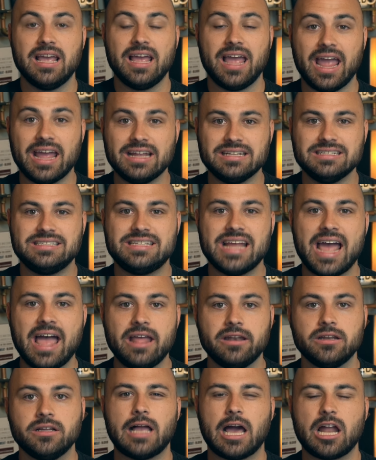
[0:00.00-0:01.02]
and
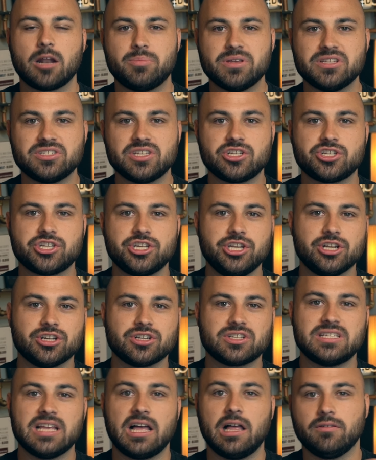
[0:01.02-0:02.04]
debt, how to position
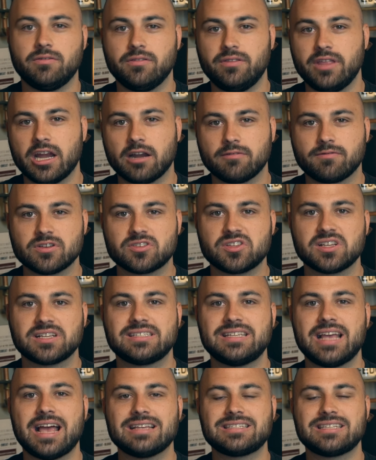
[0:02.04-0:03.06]
yourself there for
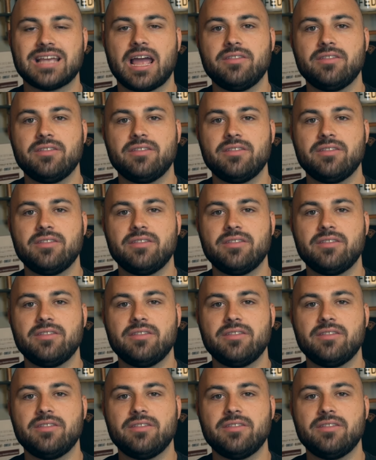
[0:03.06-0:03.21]
success.